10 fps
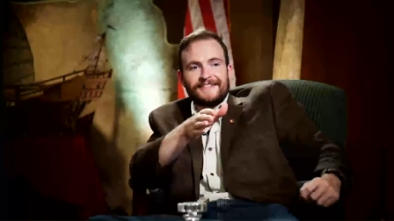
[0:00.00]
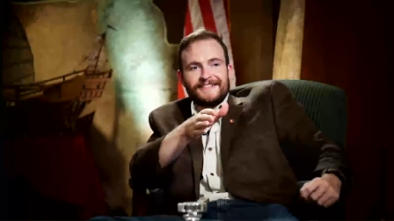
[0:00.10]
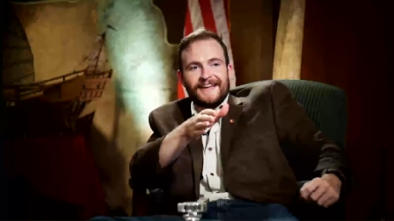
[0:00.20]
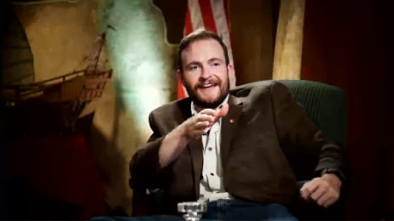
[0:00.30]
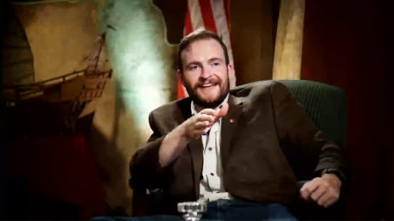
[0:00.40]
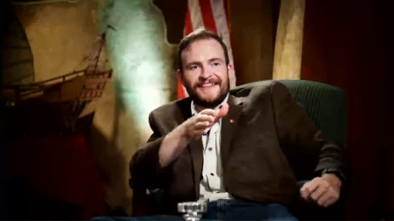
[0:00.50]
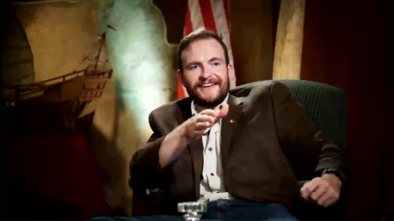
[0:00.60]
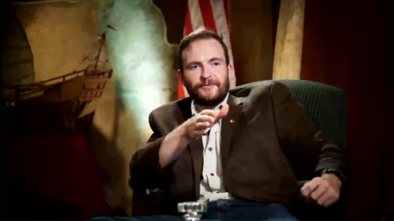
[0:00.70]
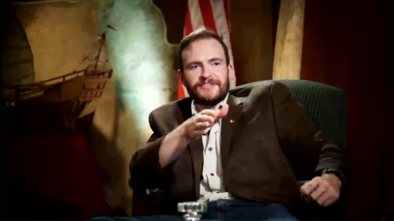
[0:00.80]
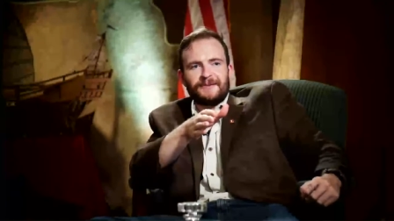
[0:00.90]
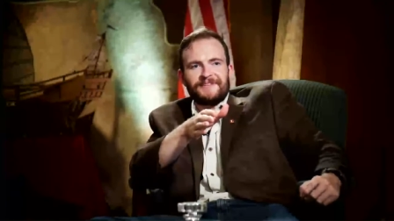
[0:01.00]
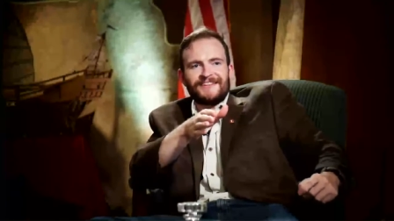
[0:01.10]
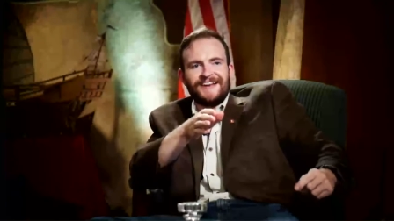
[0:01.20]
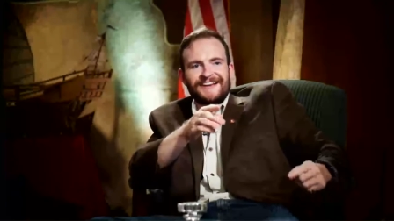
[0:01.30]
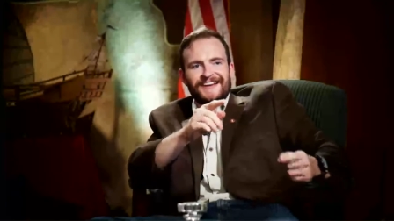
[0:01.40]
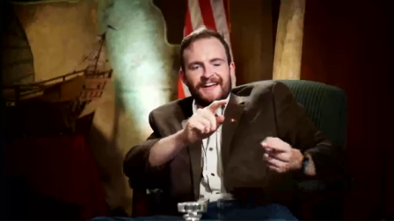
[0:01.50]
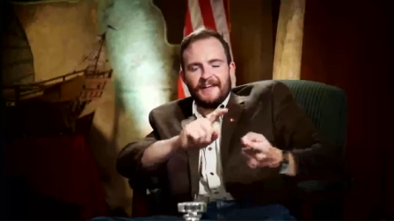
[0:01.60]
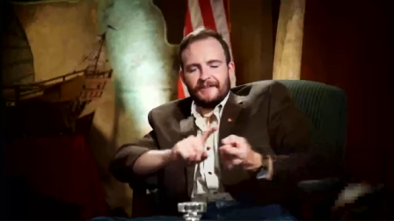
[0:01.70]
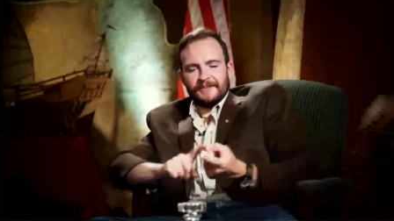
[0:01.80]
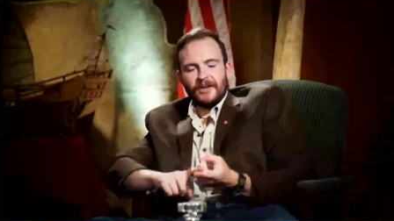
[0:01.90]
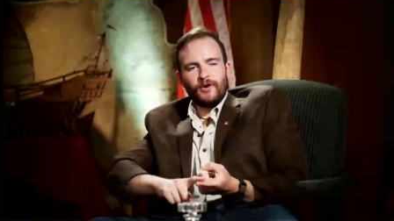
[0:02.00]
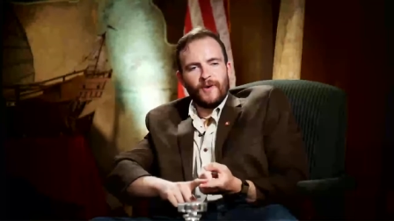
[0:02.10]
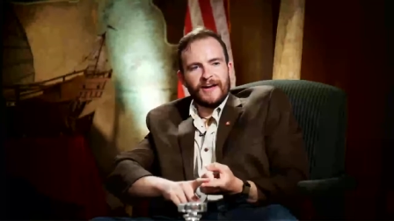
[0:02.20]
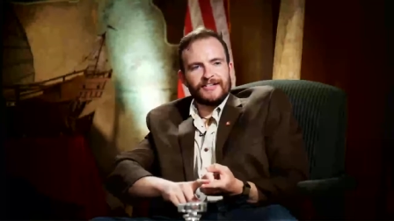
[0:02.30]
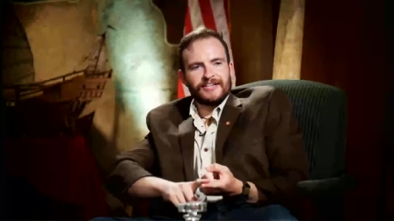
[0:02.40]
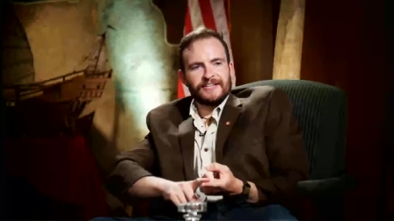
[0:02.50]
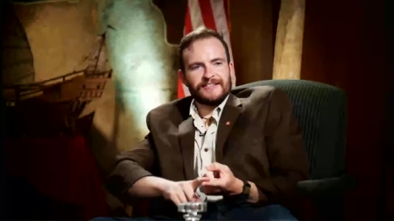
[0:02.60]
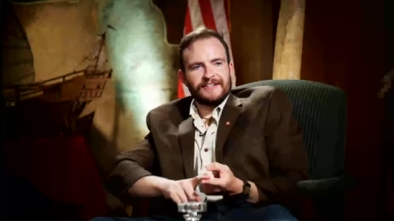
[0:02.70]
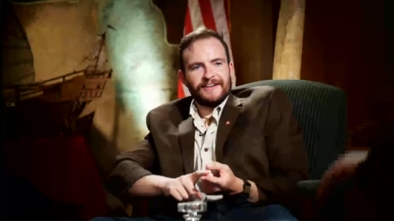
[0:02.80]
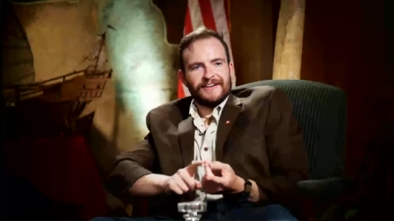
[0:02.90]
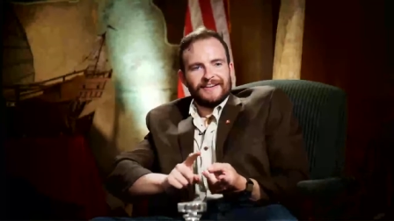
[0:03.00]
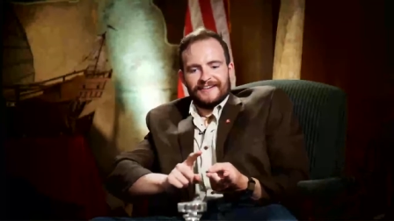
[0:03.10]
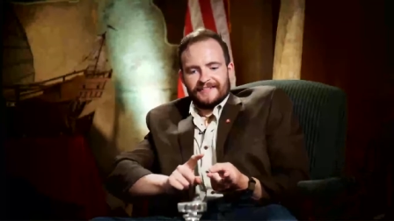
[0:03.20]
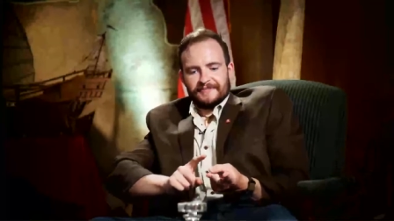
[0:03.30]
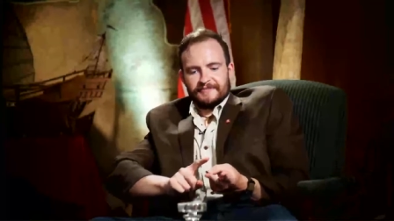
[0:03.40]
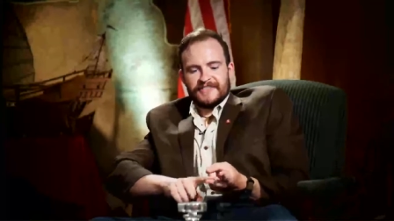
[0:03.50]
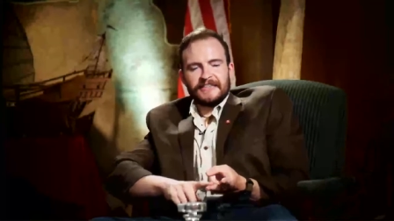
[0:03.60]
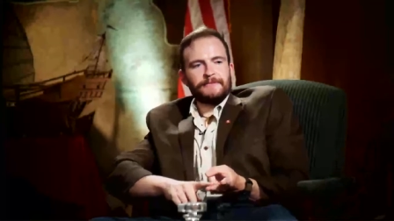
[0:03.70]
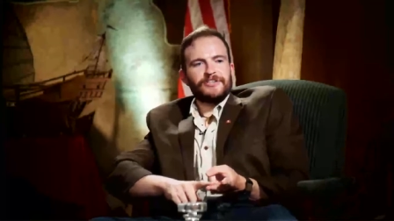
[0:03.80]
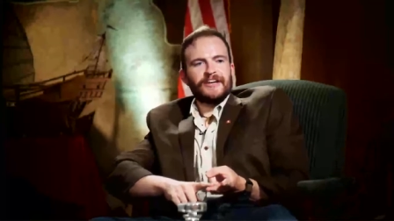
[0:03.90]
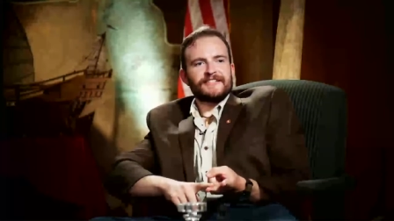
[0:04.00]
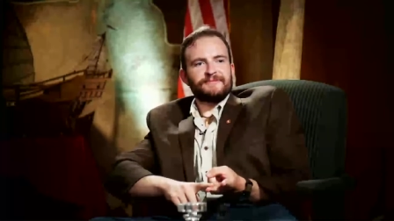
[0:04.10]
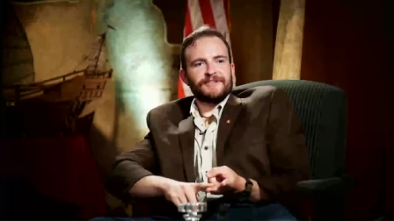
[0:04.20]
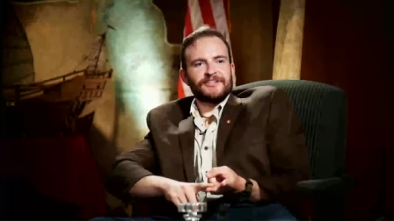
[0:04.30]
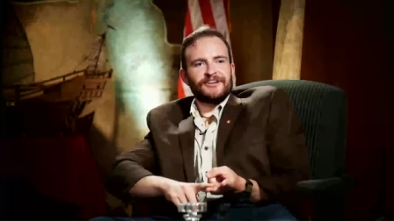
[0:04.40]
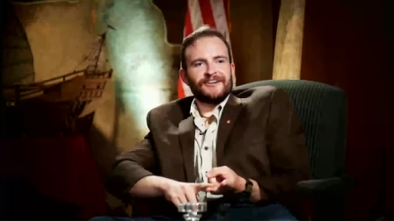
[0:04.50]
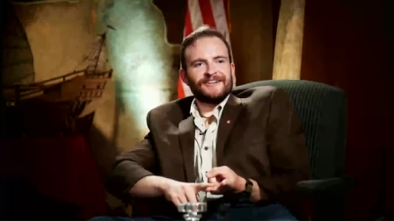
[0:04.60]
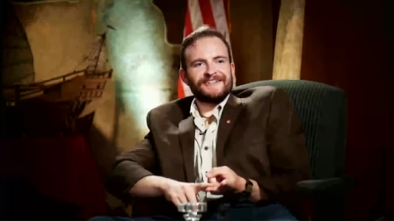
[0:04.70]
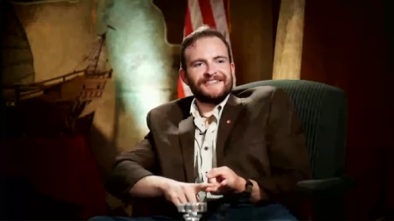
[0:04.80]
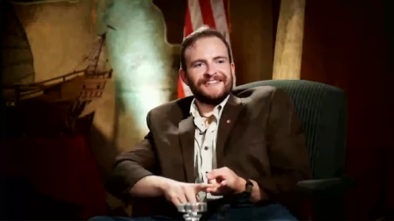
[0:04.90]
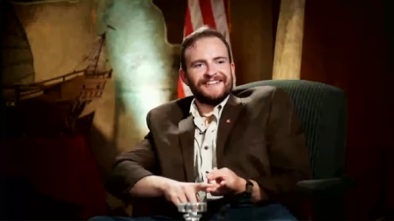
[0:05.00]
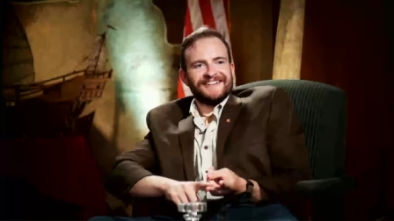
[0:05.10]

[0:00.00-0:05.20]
ad, I think it was yeah. something like low wages, slim chance of return, yeah,